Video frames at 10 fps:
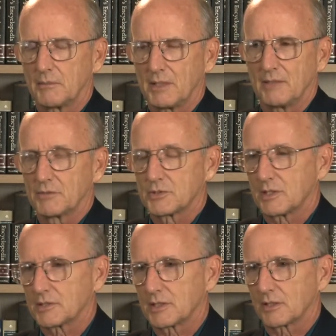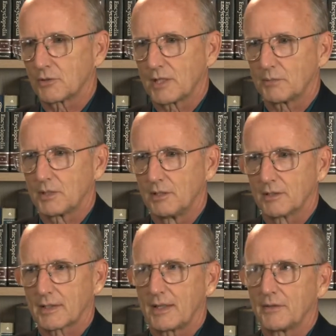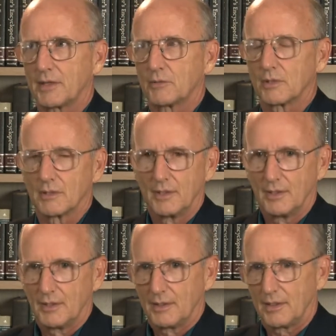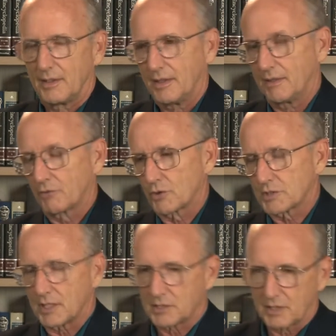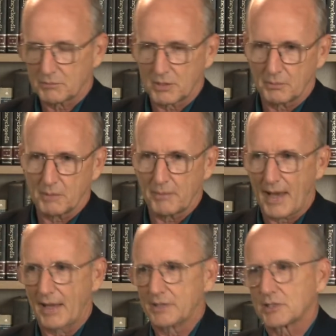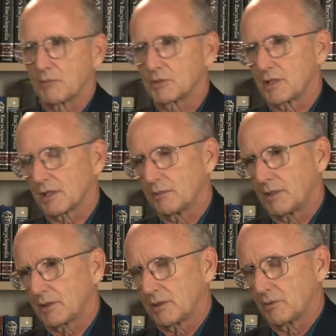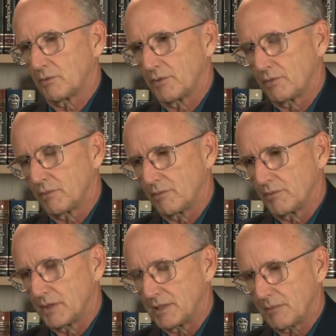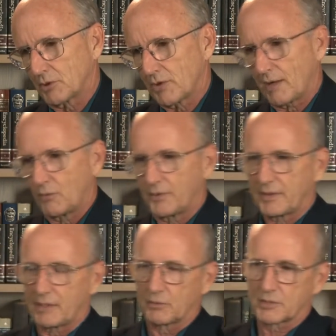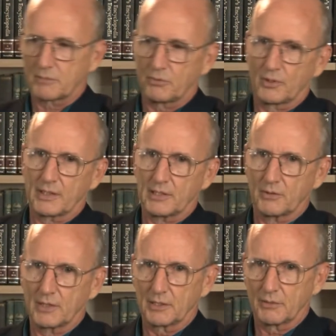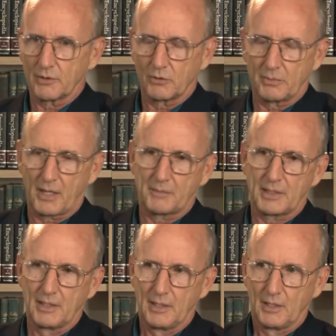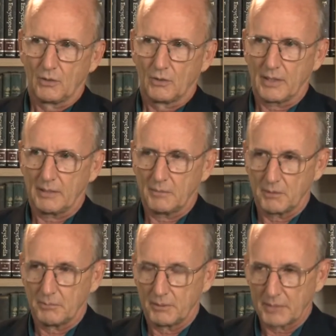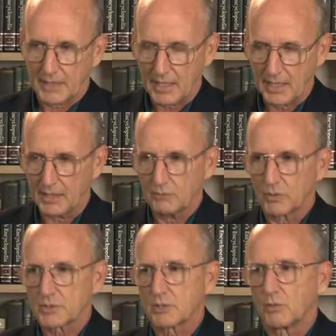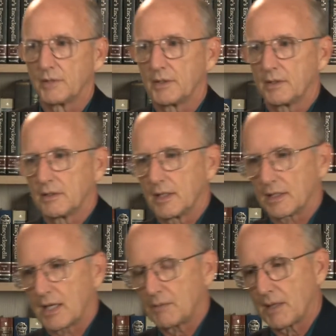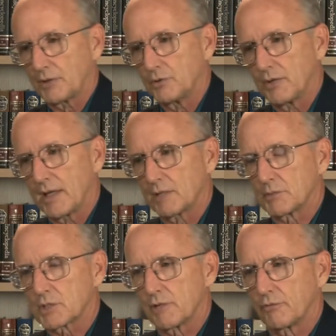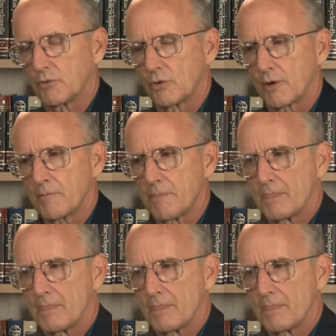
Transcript: I mean, it was just incredible to look how they were. And of course, they attempted to be balanced. They were talking about the Democrat one that they were supporting, either Hillary or Obama, but McCain was the one that they came out unanimously for.